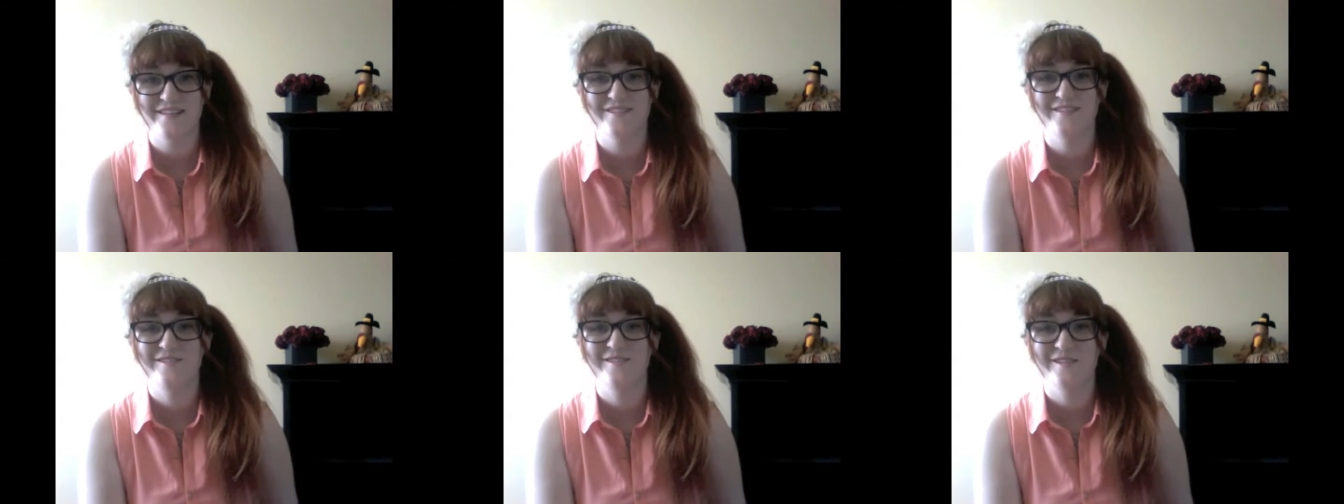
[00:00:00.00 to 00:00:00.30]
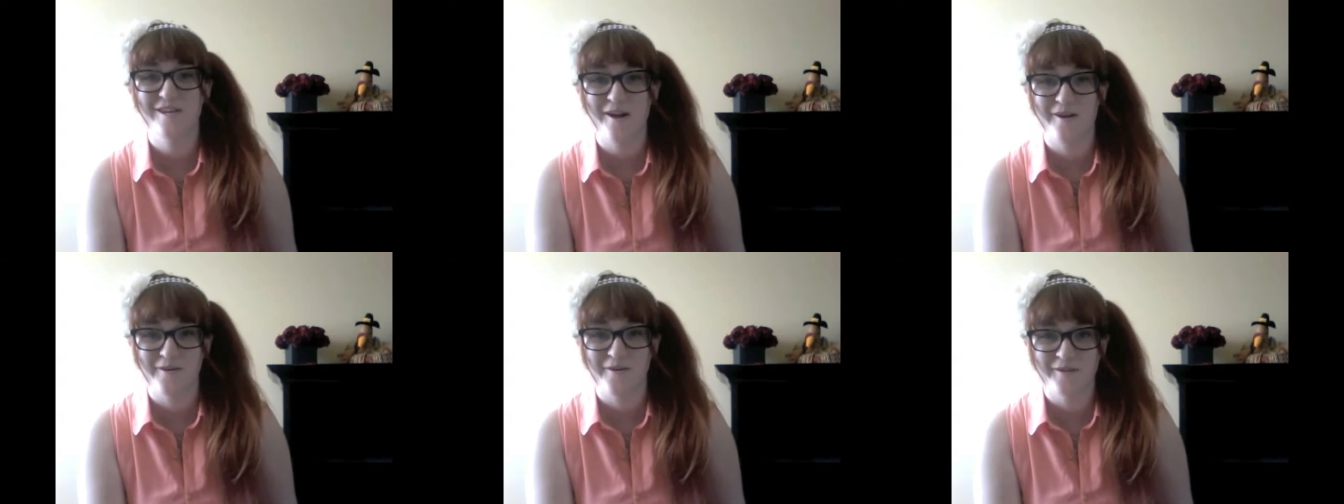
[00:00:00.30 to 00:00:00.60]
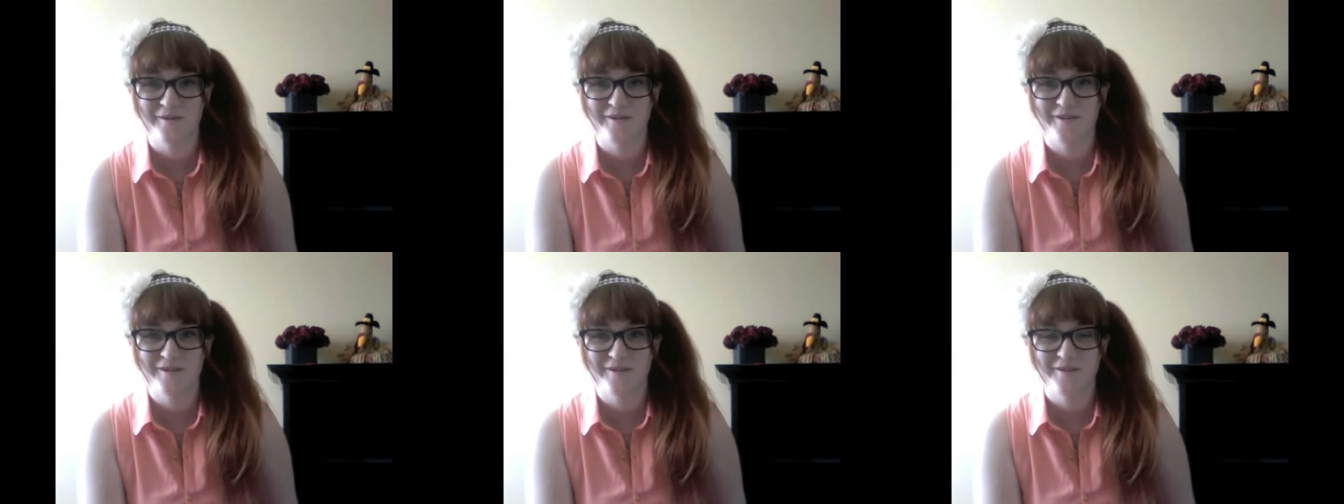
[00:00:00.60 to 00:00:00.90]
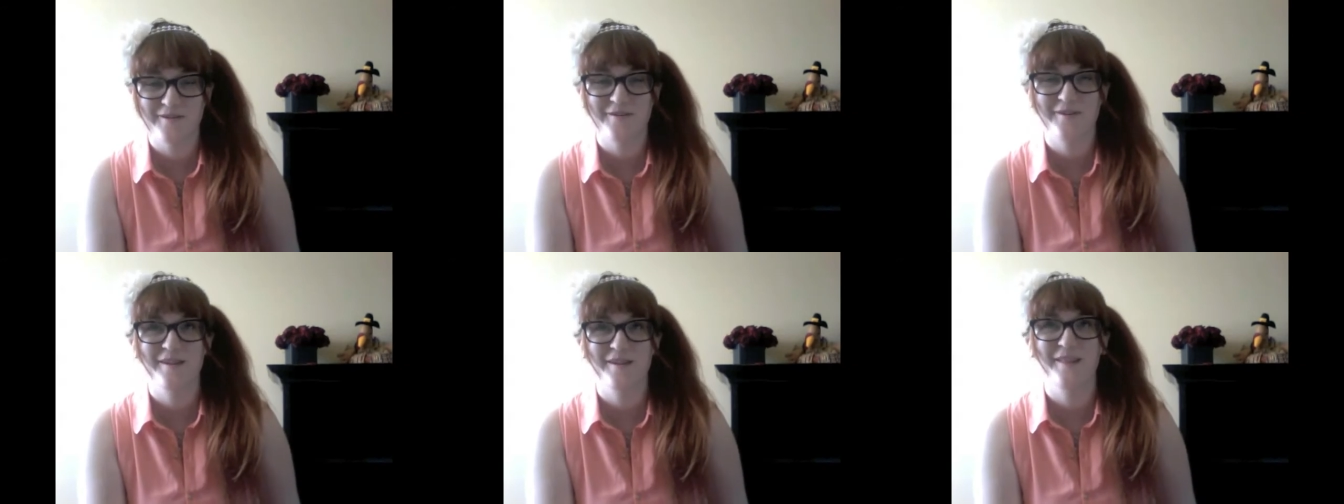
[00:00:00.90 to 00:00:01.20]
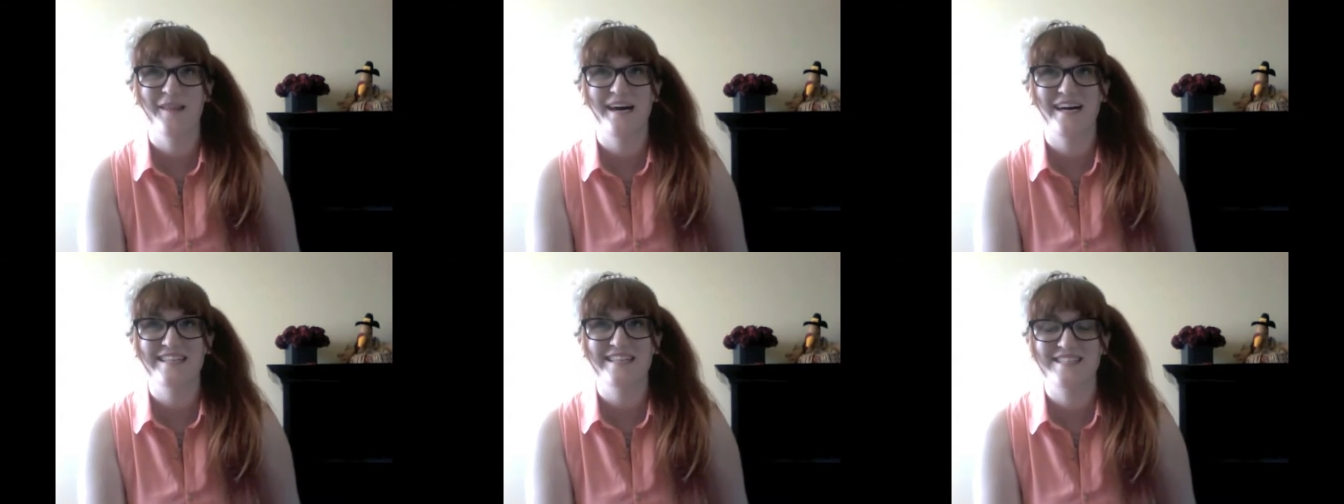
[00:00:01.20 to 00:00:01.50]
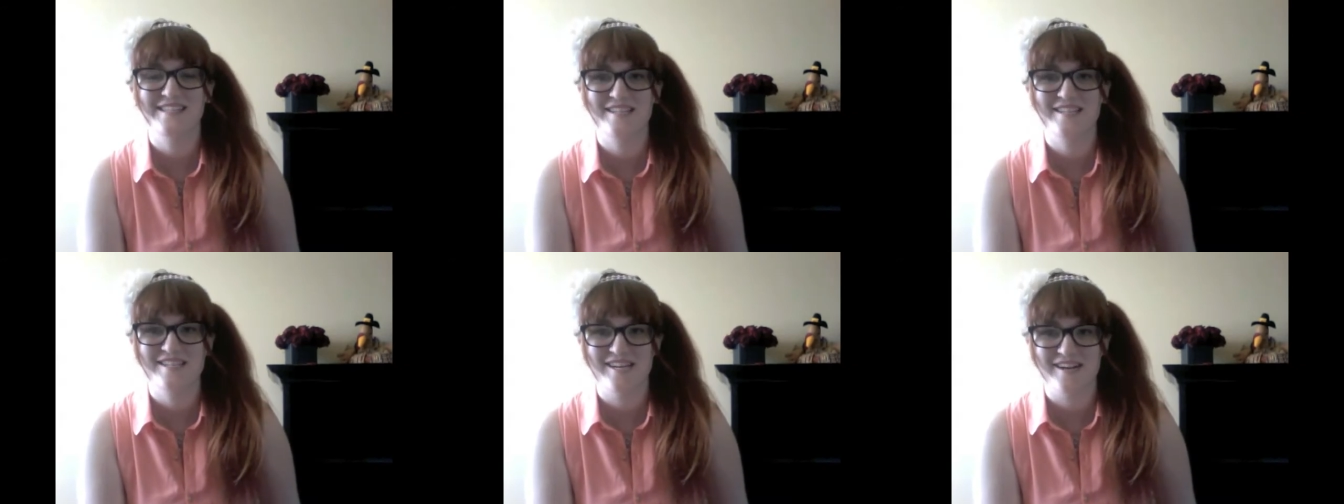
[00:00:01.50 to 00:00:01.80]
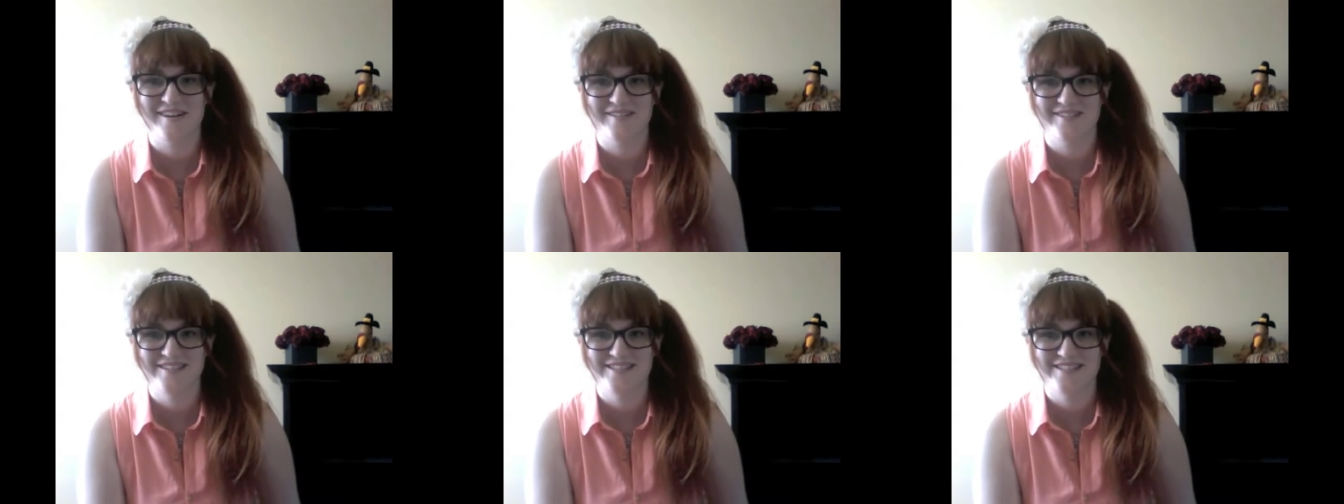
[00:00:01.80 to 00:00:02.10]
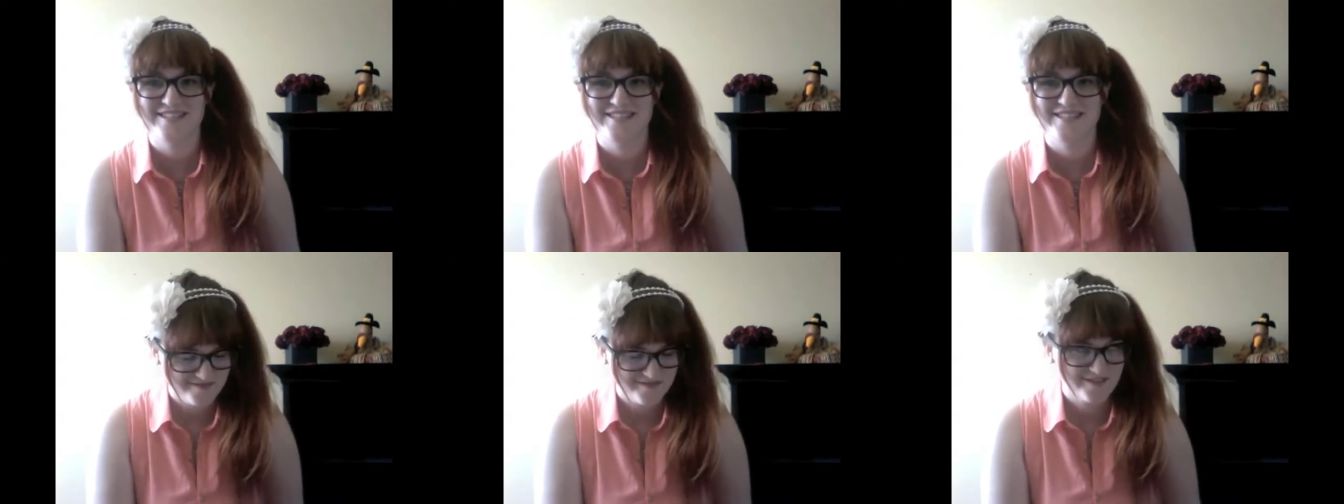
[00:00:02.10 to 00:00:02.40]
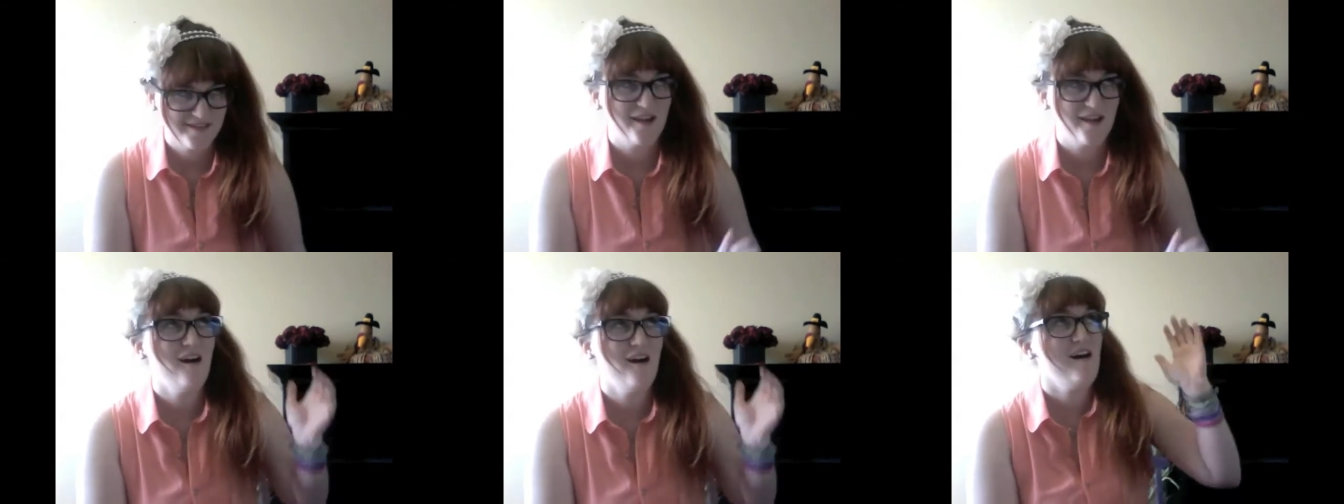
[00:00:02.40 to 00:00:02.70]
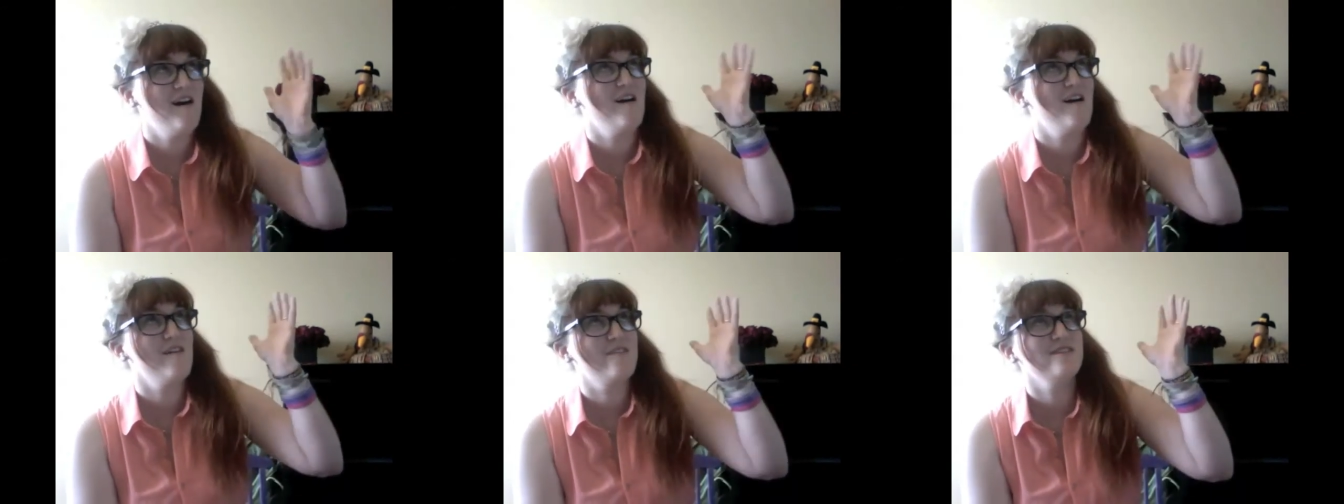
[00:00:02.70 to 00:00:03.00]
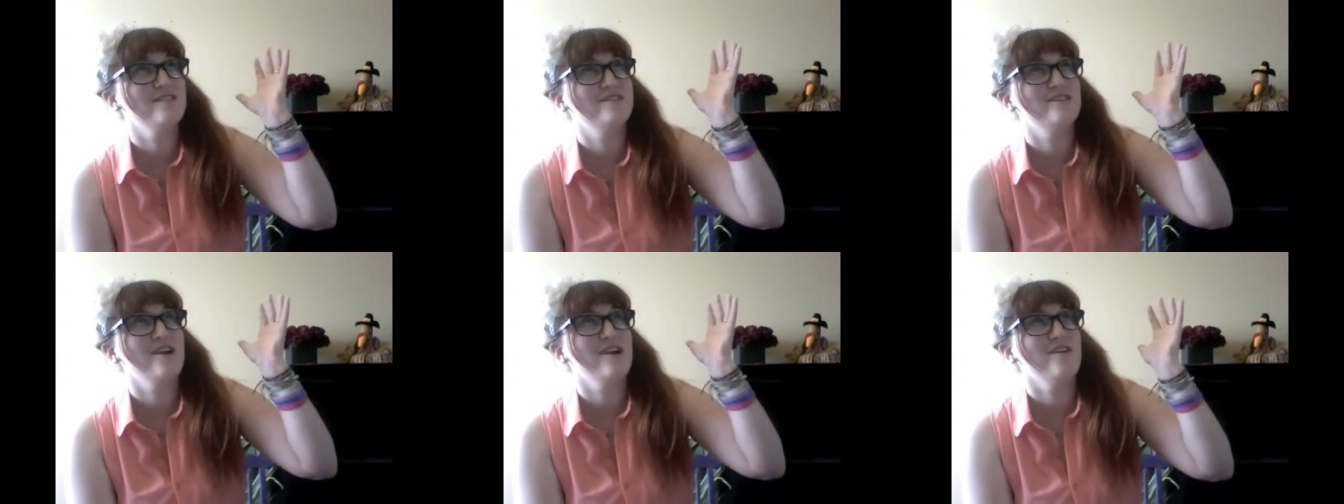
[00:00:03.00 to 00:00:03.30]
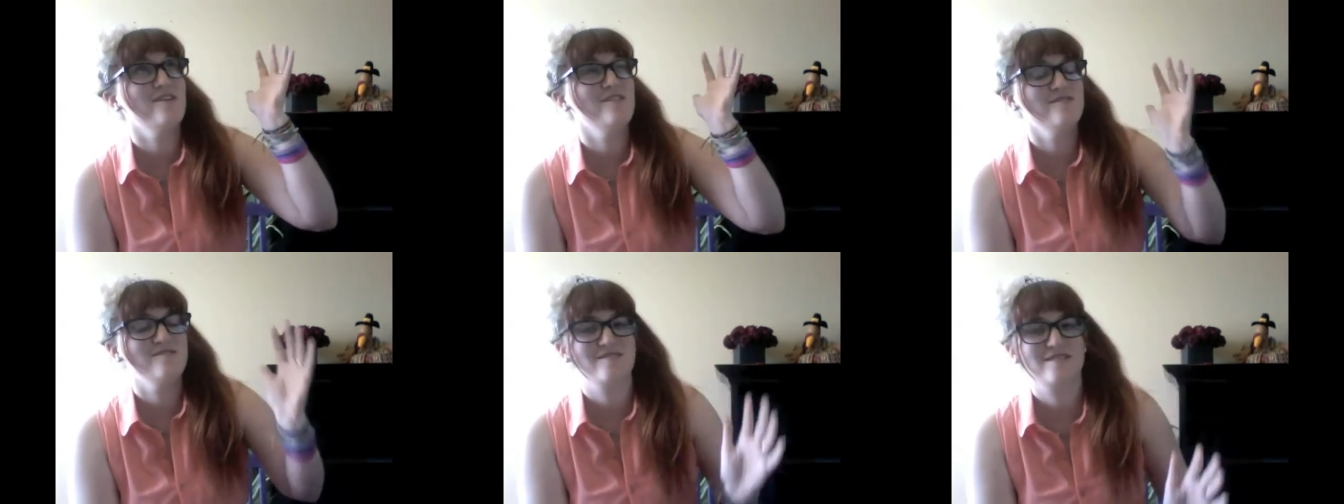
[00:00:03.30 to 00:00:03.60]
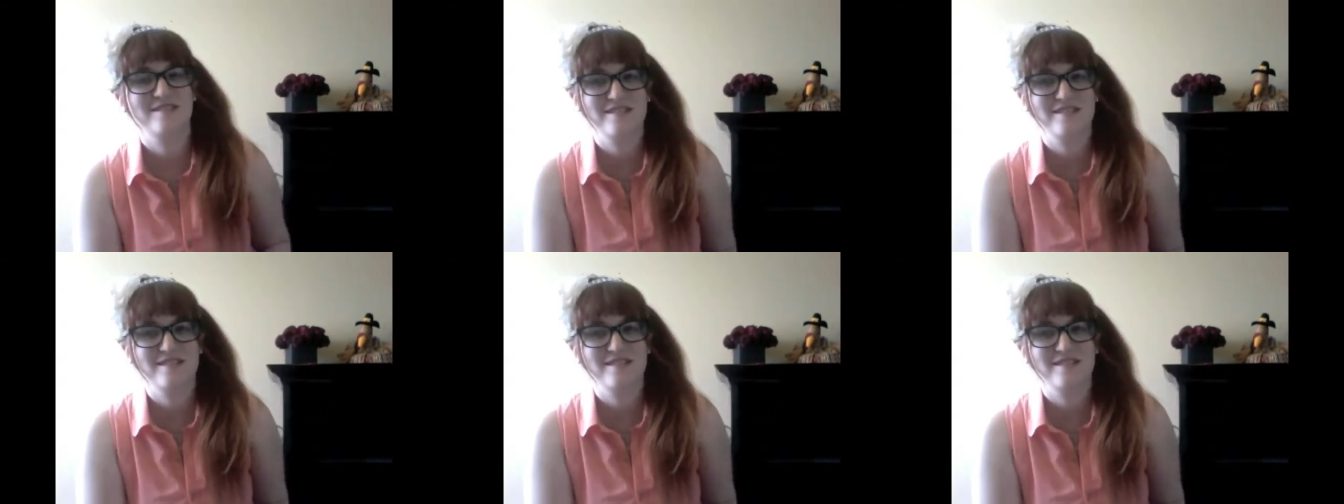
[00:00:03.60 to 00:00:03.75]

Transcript: a joke or lots of jokes. All the jokes.